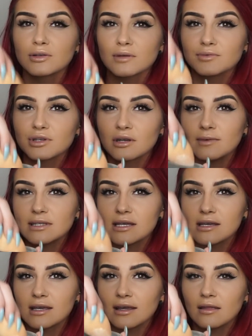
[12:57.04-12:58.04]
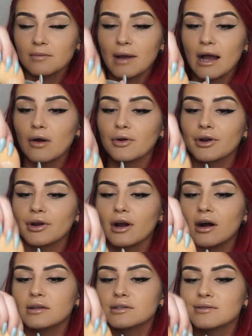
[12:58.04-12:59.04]
So I'm just going to be taking the powder
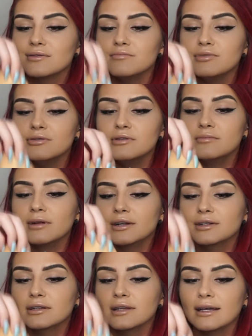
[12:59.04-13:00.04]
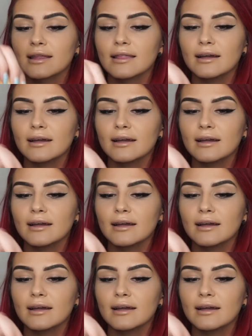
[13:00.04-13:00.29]
onto the beauty blender like